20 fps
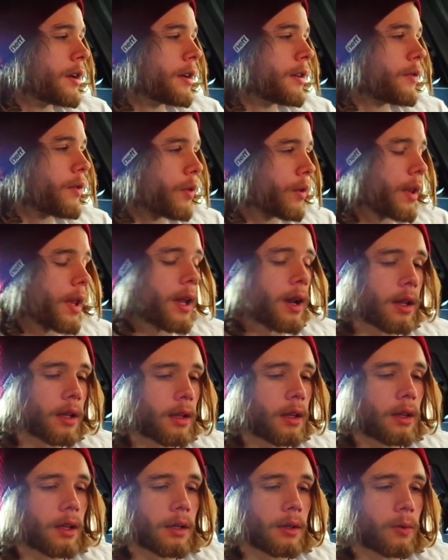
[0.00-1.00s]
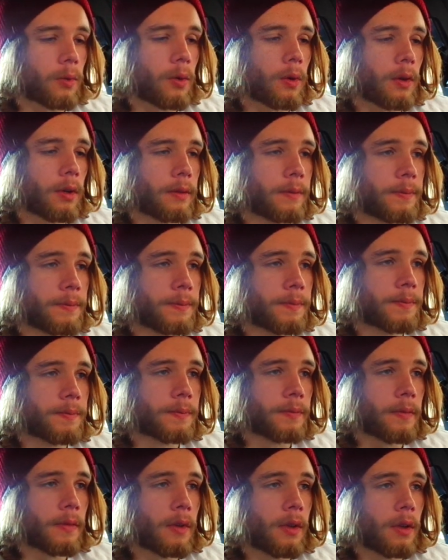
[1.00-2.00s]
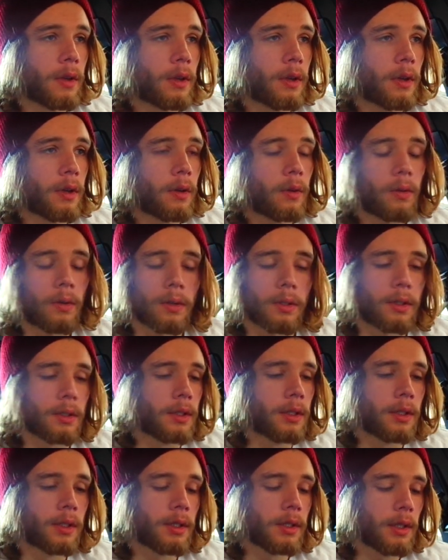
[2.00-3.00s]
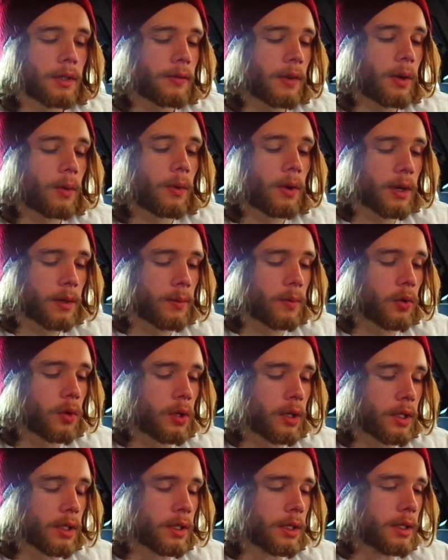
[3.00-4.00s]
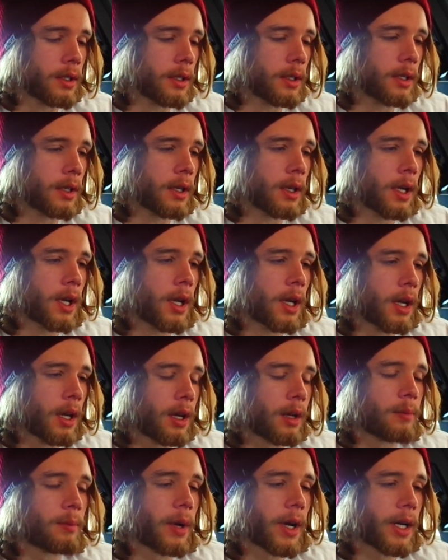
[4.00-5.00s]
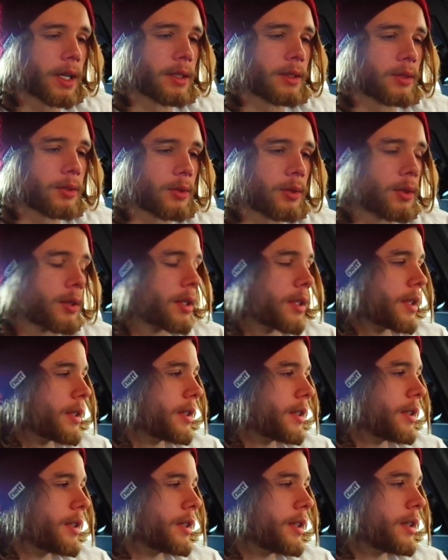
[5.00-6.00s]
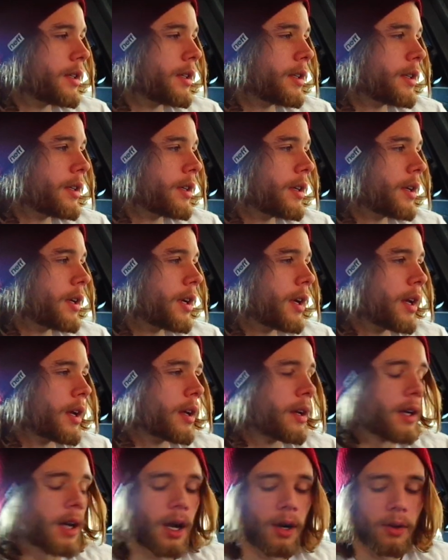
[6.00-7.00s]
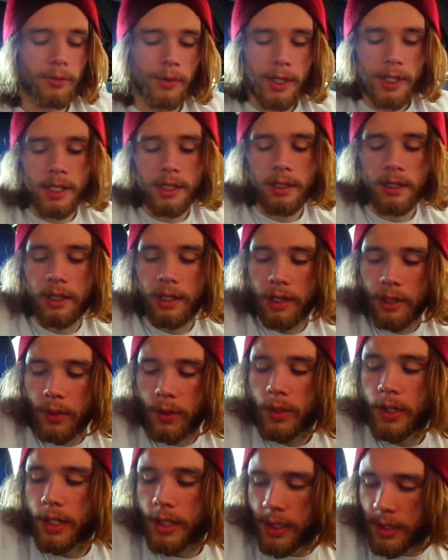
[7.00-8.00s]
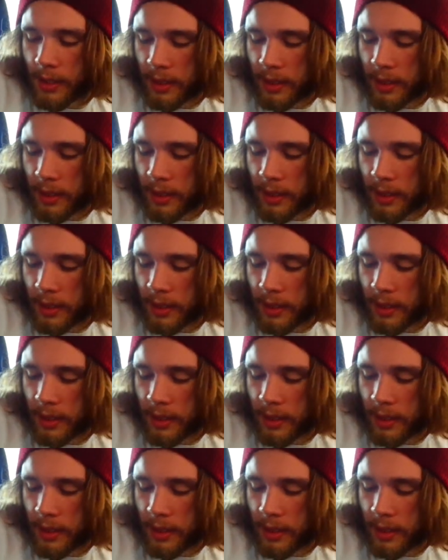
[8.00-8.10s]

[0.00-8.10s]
for that I declare war. Or if I want it more, I'll buy a store Got riches galore.